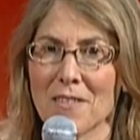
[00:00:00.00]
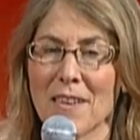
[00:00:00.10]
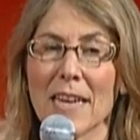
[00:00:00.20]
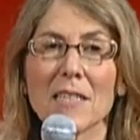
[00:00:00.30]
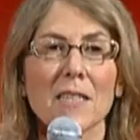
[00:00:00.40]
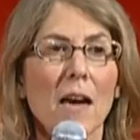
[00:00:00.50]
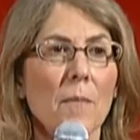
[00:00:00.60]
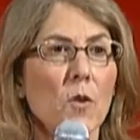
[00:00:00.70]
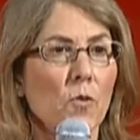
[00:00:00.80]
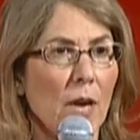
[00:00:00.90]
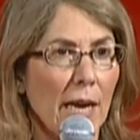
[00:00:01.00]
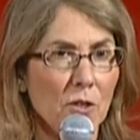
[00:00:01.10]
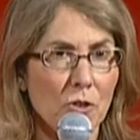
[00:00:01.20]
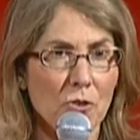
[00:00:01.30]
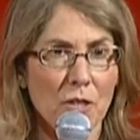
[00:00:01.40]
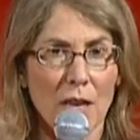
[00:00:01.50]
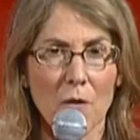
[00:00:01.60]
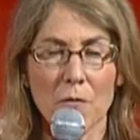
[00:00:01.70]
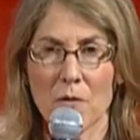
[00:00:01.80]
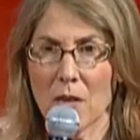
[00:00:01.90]
Next time you catch
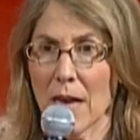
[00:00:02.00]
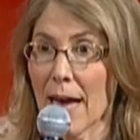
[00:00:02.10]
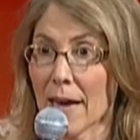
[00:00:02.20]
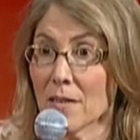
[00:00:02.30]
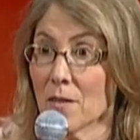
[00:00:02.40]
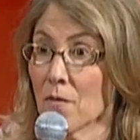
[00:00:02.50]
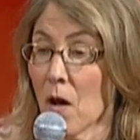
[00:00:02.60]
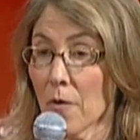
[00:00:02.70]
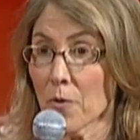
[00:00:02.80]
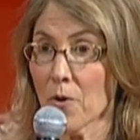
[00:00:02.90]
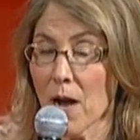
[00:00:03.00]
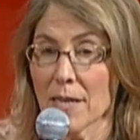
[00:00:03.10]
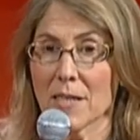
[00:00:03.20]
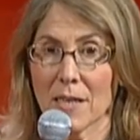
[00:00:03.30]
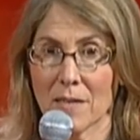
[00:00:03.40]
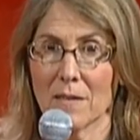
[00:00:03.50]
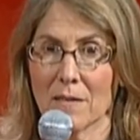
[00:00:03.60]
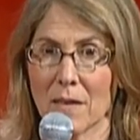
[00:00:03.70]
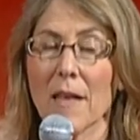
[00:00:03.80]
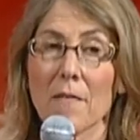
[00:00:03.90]
yourself in the act of otherizing,
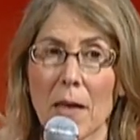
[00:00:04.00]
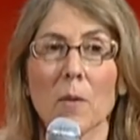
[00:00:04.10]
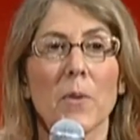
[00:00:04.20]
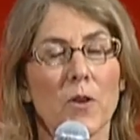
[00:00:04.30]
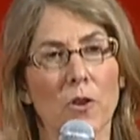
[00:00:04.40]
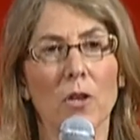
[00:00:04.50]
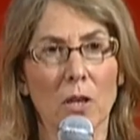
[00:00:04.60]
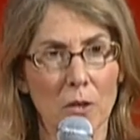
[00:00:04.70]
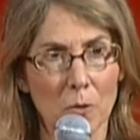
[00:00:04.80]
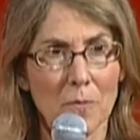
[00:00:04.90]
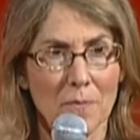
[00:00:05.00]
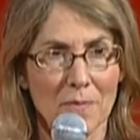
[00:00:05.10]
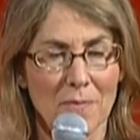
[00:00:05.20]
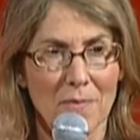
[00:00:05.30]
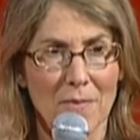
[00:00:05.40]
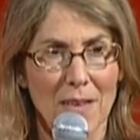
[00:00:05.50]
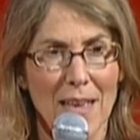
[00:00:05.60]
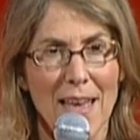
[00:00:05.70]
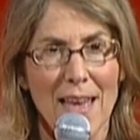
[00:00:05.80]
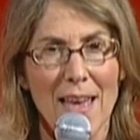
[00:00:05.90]
that'll be your clue.
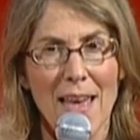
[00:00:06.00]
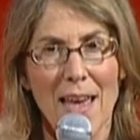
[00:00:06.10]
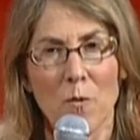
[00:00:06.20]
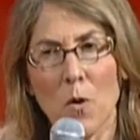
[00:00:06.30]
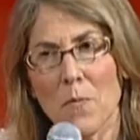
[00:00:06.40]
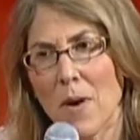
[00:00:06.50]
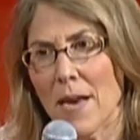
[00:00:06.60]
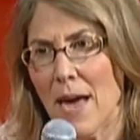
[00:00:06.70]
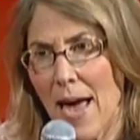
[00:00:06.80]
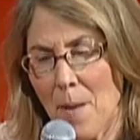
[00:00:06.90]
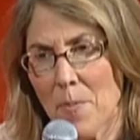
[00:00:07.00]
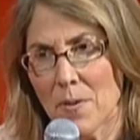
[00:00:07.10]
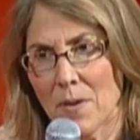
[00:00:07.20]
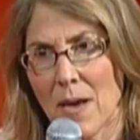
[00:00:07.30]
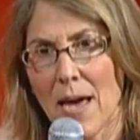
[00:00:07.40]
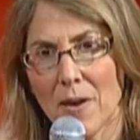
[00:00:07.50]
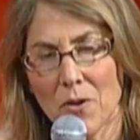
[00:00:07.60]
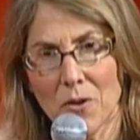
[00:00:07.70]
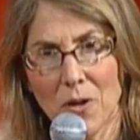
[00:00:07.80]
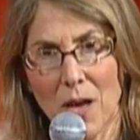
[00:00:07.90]
And what might happen
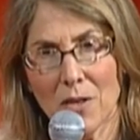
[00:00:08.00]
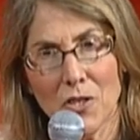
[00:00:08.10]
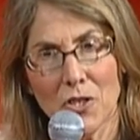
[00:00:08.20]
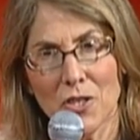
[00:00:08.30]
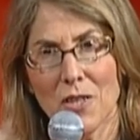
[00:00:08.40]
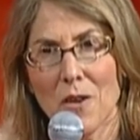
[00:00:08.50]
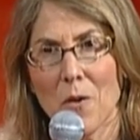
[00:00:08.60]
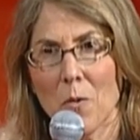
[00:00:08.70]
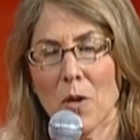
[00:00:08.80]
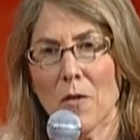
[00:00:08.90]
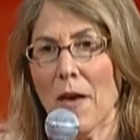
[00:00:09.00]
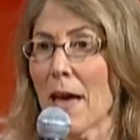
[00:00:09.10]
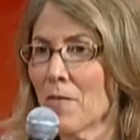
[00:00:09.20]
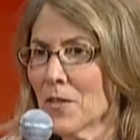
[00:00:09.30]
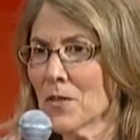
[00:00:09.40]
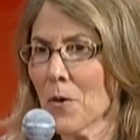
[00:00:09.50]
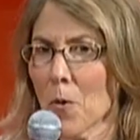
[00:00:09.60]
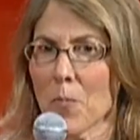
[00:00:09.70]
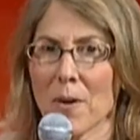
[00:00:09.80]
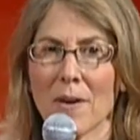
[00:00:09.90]
at your lunch? Will the heavens
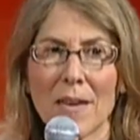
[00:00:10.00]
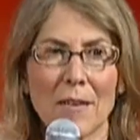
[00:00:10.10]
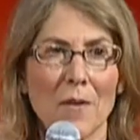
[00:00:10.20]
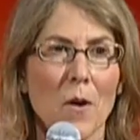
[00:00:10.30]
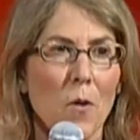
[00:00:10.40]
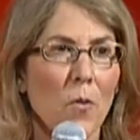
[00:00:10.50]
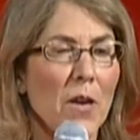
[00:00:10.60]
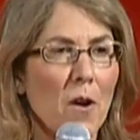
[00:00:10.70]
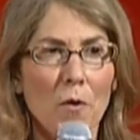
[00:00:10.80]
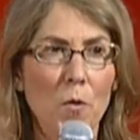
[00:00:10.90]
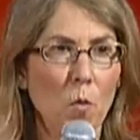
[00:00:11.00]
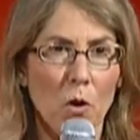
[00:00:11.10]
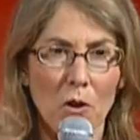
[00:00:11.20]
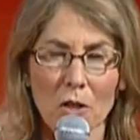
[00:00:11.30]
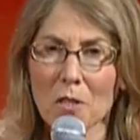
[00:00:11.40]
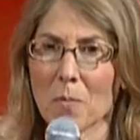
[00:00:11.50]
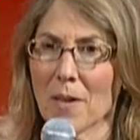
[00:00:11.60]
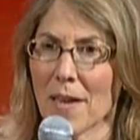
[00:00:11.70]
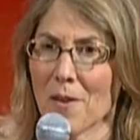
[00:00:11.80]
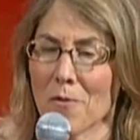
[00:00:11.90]
open and We Are the World
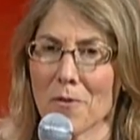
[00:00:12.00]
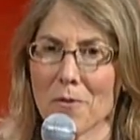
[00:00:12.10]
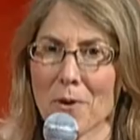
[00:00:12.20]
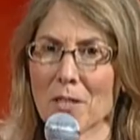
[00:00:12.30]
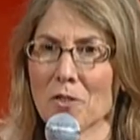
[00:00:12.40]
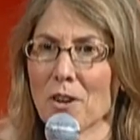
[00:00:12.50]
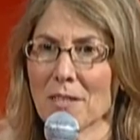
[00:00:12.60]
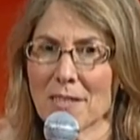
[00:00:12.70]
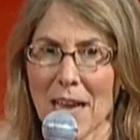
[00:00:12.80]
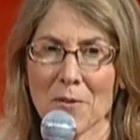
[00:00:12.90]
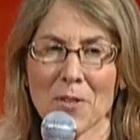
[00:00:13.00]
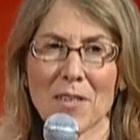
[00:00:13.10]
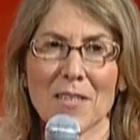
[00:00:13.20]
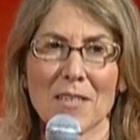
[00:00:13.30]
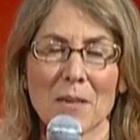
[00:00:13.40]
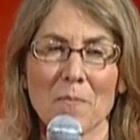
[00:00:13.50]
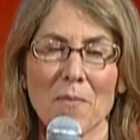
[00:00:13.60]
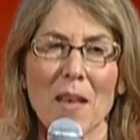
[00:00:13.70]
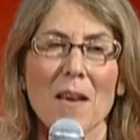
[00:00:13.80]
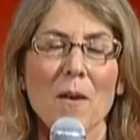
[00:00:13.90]
play over the restaurant sound system?
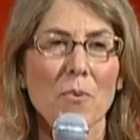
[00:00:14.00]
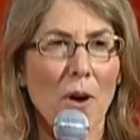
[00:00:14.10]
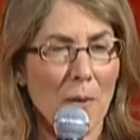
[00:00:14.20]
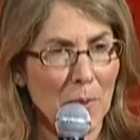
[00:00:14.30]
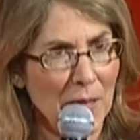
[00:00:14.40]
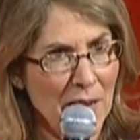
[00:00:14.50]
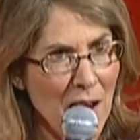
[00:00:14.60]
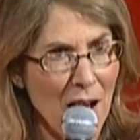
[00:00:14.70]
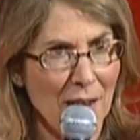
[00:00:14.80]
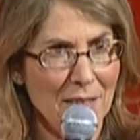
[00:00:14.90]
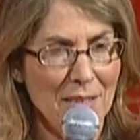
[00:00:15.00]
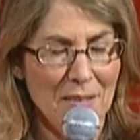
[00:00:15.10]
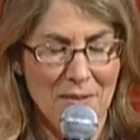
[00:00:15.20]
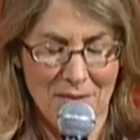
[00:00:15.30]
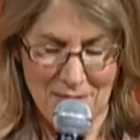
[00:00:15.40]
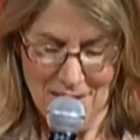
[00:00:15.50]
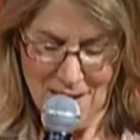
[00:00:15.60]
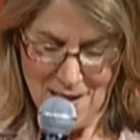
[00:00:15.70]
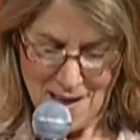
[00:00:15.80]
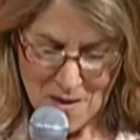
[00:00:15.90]
Probably not.
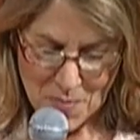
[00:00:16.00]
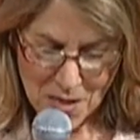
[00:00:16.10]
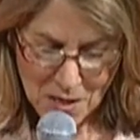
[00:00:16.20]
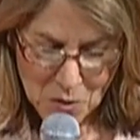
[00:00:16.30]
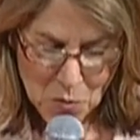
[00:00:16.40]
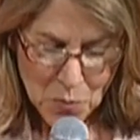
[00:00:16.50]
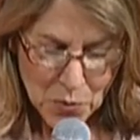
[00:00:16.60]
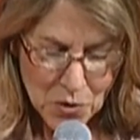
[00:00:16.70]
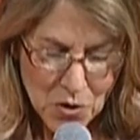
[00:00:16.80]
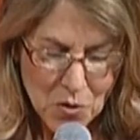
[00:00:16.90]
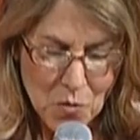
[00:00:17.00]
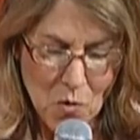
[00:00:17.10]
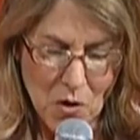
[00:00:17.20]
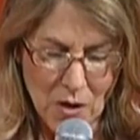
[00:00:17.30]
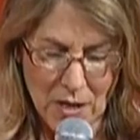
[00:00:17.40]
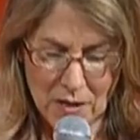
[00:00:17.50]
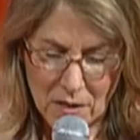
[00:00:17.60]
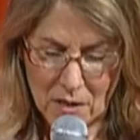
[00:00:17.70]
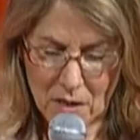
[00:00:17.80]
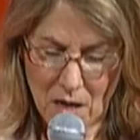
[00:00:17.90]
Because Ubuntu work is
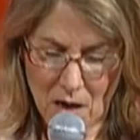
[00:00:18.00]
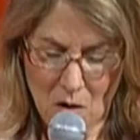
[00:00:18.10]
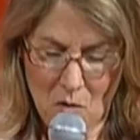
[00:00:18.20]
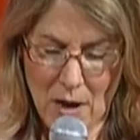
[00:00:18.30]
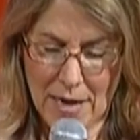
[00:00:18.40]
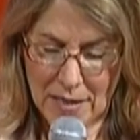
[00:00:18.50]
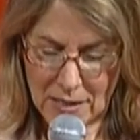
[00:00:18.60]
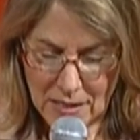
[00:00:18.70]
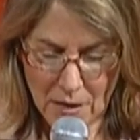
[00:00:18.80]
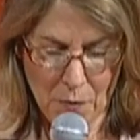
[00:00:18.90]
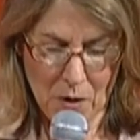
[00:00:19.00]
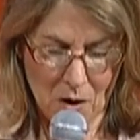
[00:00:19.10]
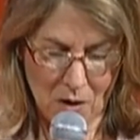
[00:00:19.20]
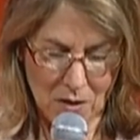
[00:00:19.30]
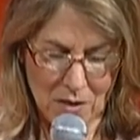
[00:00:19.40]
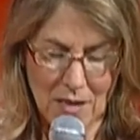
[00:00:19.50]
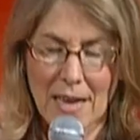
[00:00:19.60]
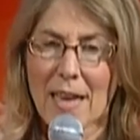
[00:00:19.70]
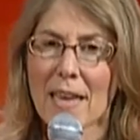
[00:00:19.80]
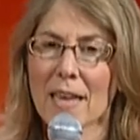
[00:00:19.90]
slow and it's difficult.
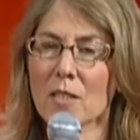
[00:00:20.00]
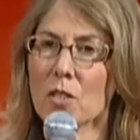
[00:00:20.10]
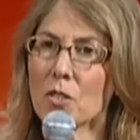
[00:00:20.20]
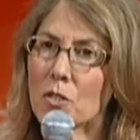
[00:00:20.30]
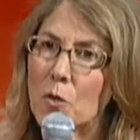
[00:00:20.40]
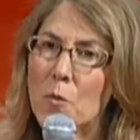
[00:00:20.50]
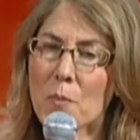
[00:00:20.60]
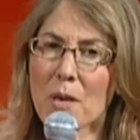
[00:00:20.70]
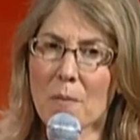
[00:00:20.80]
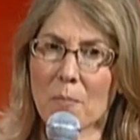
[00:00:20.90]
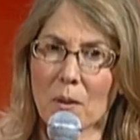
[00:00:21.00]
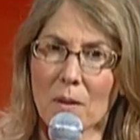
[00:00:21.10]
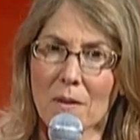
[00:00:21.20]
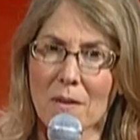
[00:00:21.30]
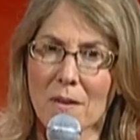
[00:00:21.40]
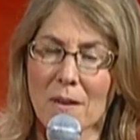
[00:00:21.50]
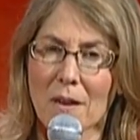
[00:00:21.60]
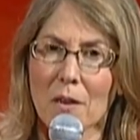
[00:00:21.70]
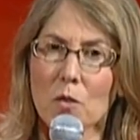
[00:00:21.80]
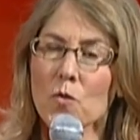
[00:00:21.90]
It's two people
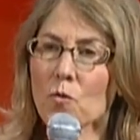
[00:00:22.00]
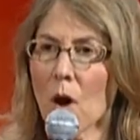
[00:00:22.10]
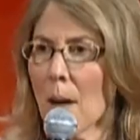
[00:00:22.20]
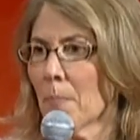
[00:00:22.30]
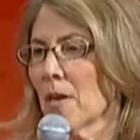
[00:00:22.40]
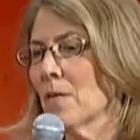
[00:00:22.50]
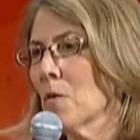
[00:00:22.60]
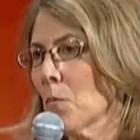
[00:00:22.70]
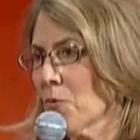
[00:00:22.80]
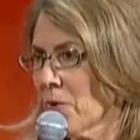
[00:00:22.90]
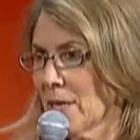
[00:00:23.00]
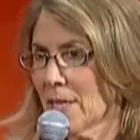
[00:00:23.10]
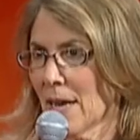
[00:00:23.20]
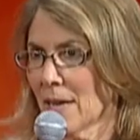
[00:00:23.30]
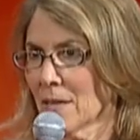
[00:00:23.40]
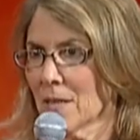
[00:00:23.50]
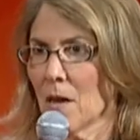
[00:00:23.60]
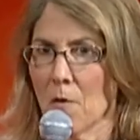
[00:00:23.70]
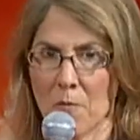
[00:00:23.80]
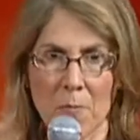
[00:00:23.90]
dropping the
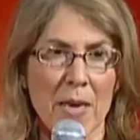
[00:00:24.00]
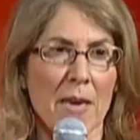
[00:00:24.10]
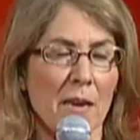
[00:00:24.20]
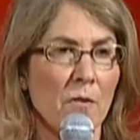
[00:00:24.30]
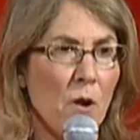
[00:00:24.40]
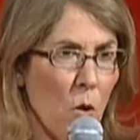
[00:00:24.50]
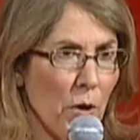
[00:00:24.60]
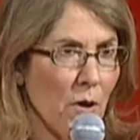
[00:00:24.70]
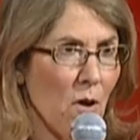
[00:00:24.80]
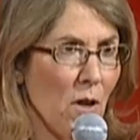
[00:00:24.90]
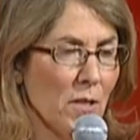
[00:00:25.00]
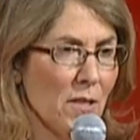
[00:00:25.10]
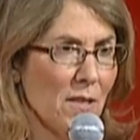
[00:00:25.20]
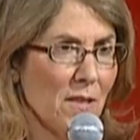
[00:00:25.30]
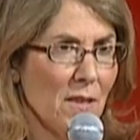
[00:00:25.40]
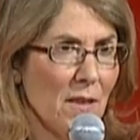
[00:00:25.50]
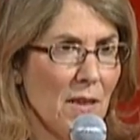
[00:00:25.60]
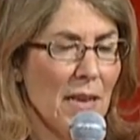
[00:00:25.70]
pretense of being know-it-alls.